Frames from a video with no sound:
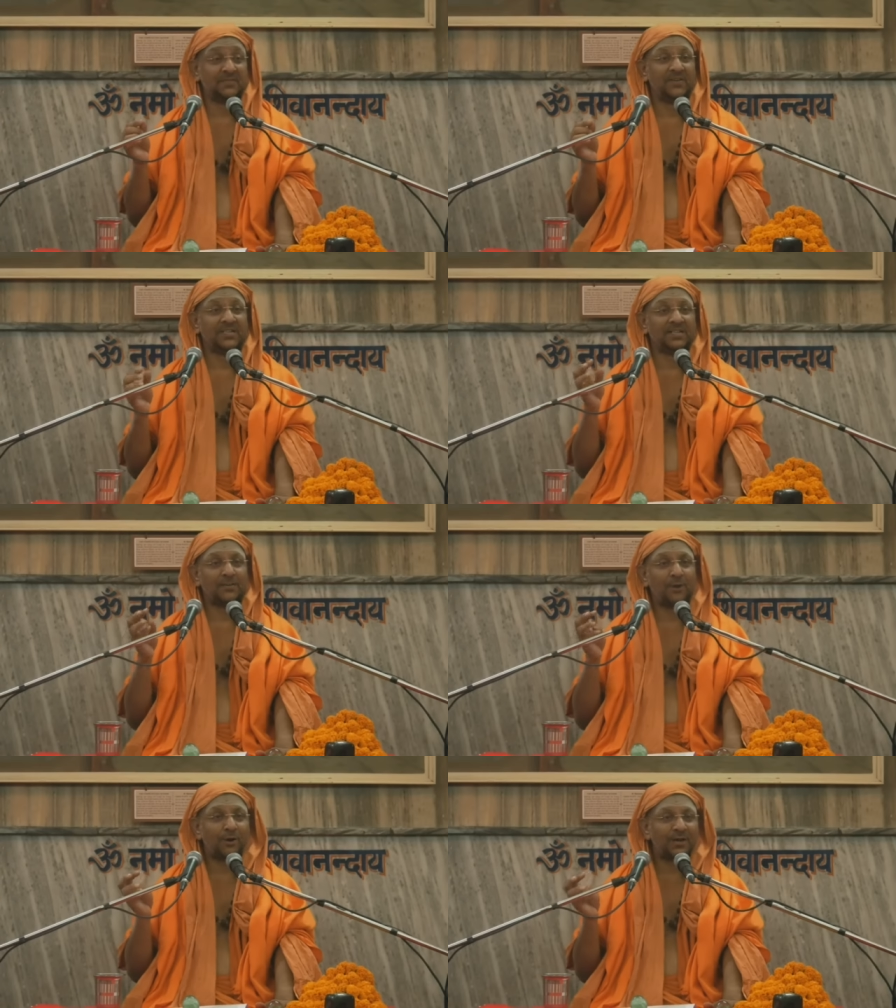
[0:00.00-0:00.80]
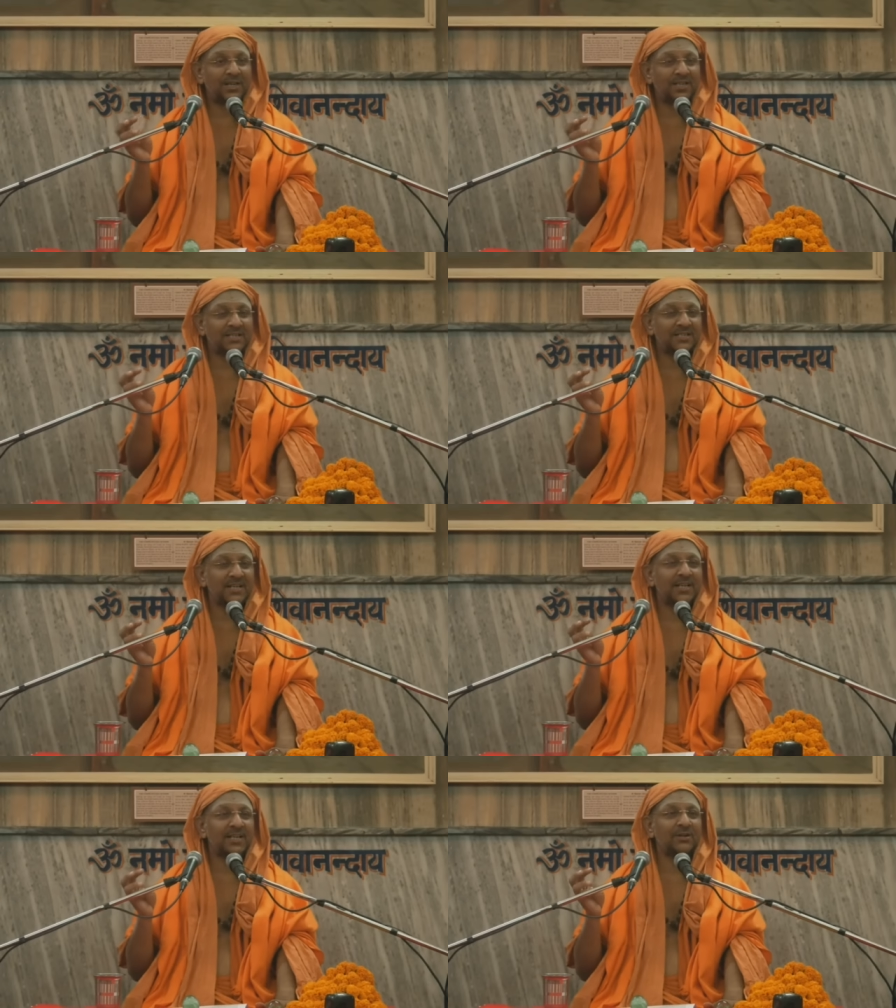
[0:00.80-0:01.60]
whether the body is
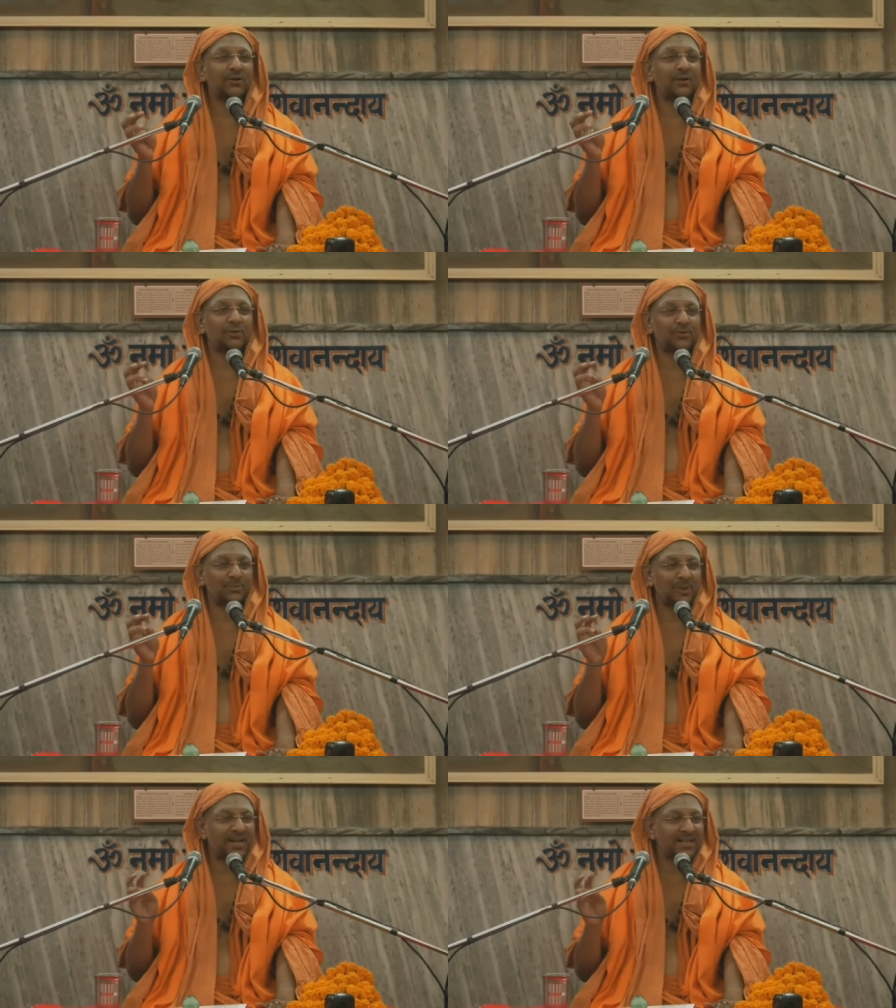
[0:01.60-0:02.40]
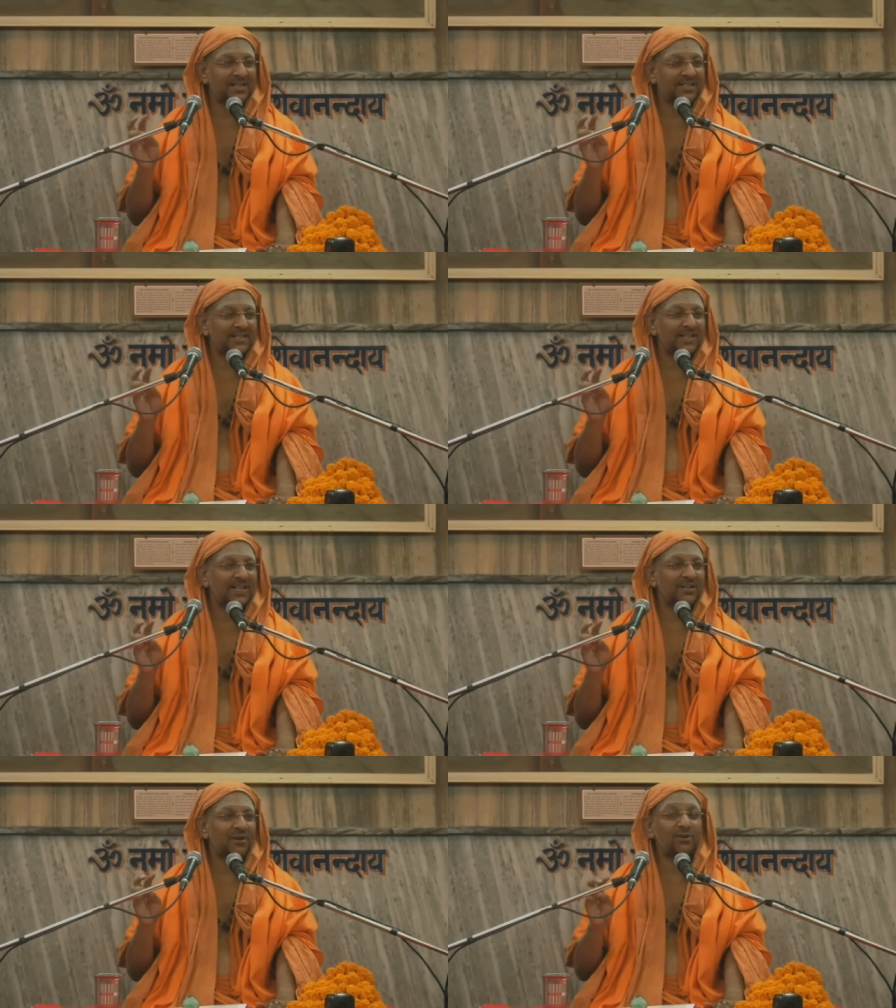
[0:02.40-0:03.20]
there or the mind is
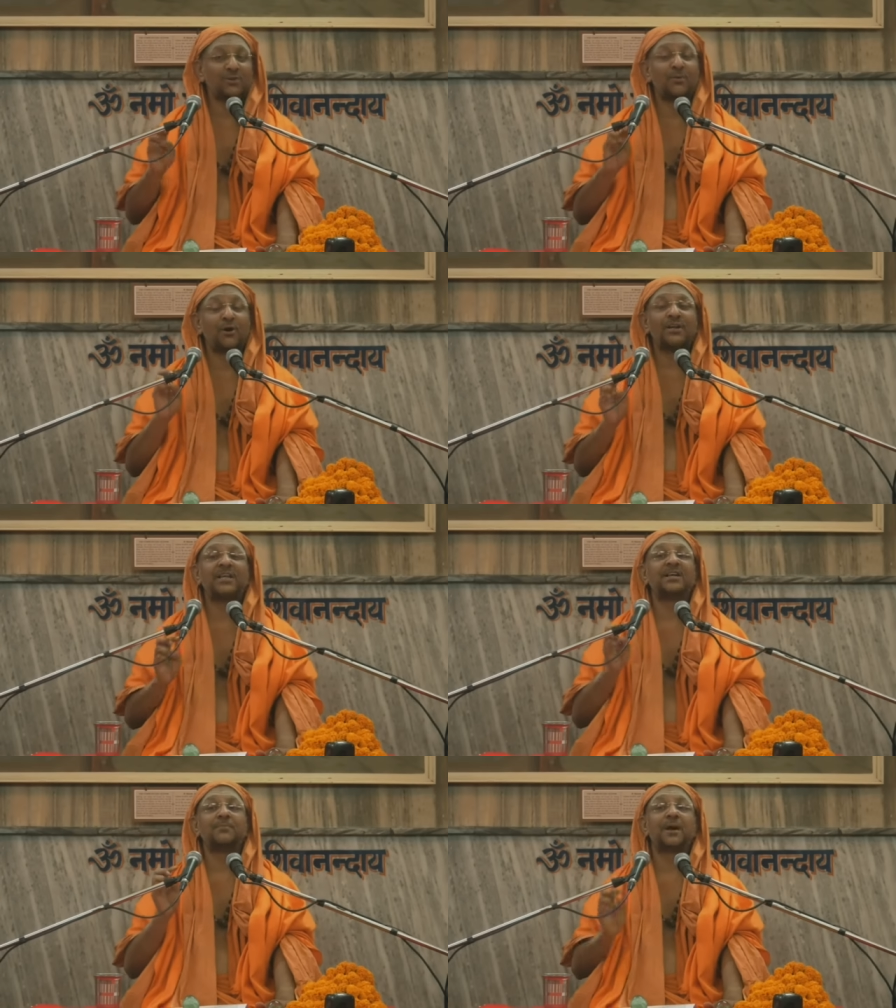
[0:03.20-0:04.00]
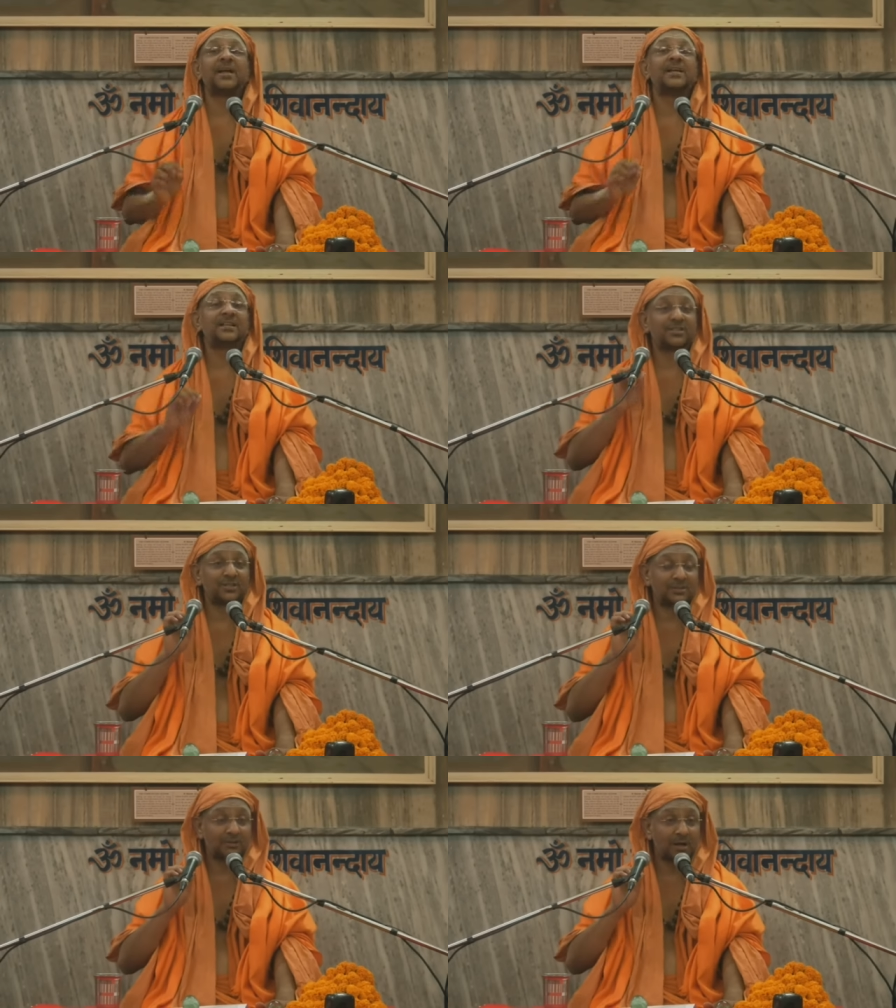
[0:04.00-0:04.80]
there or the body and mind
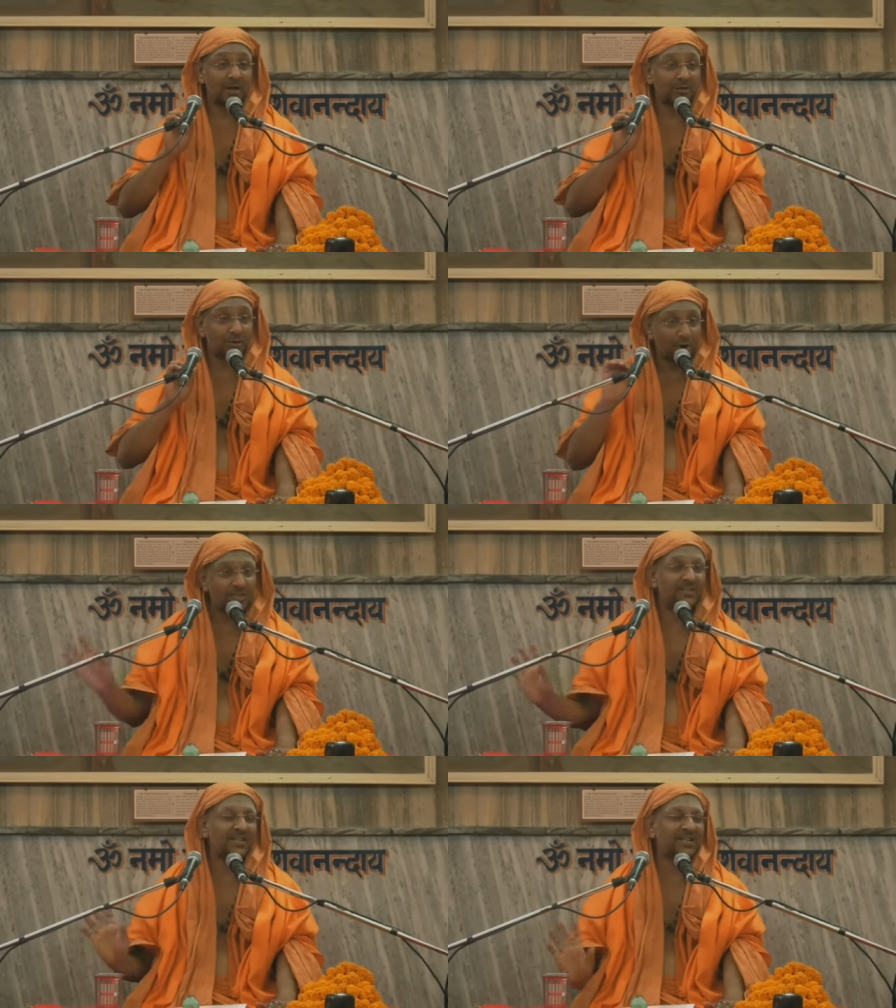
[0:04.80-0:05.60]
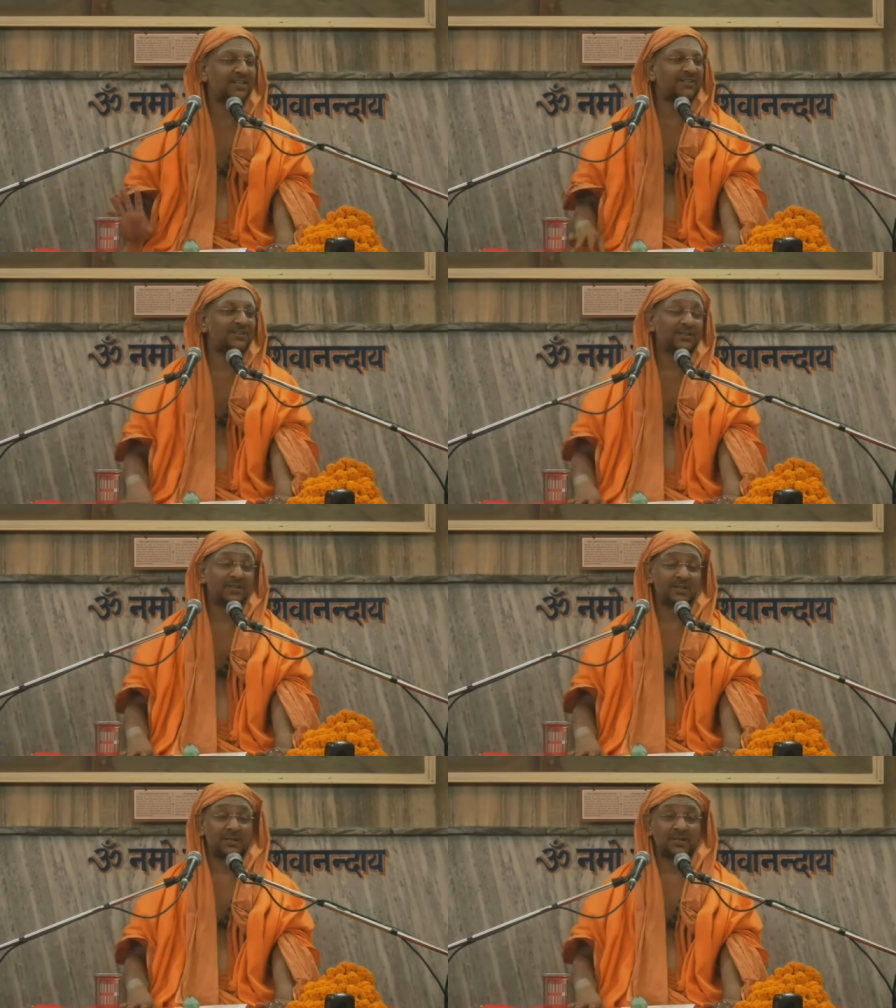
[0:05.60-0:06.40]
is are not there
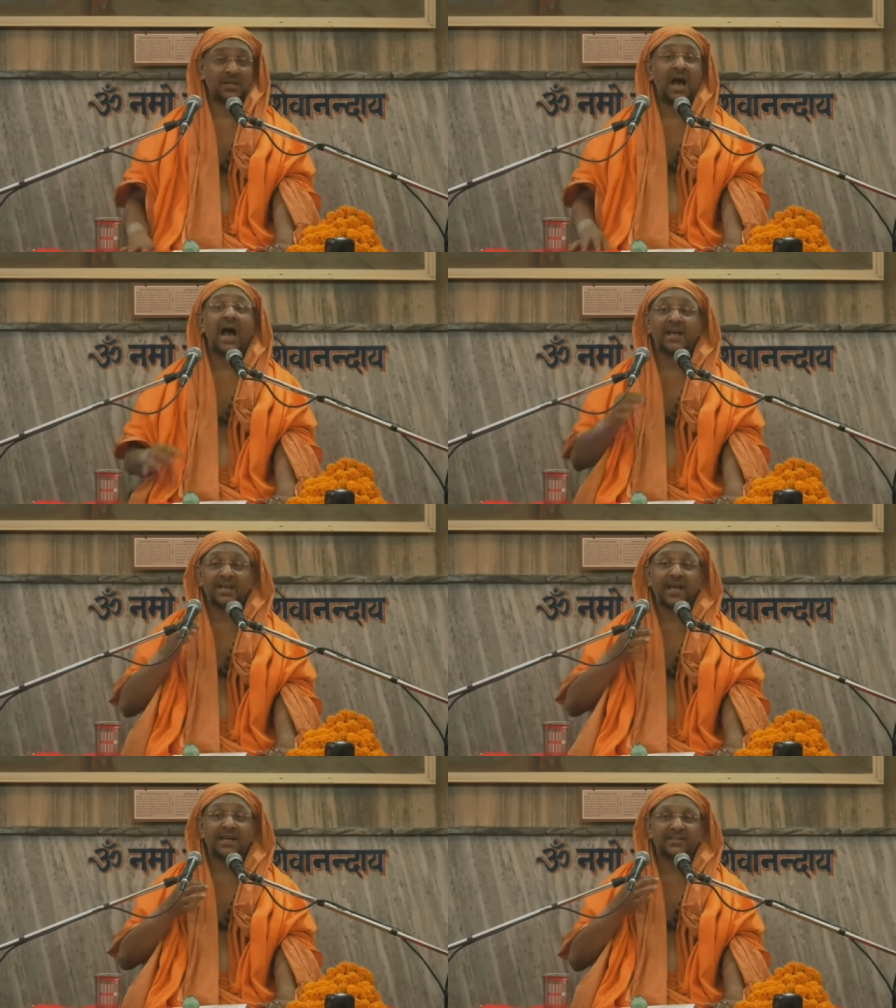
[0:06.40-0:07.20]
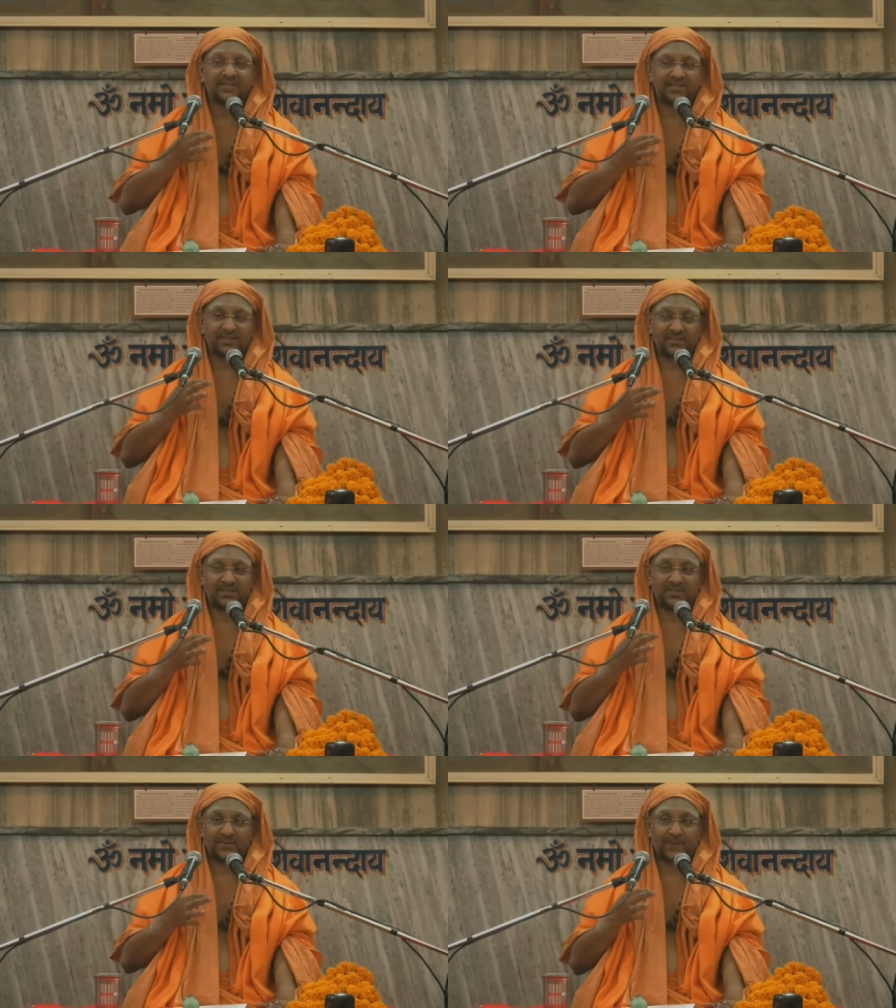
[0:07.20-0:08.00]
I
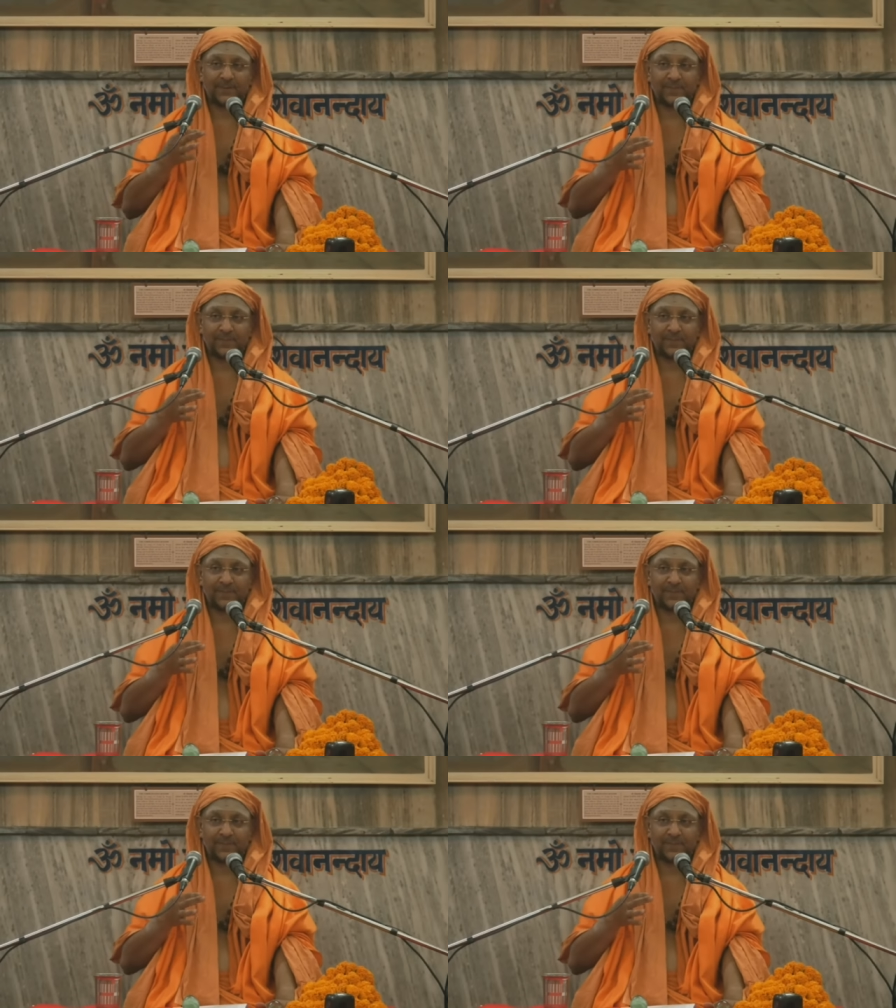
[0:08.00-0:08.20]
exist.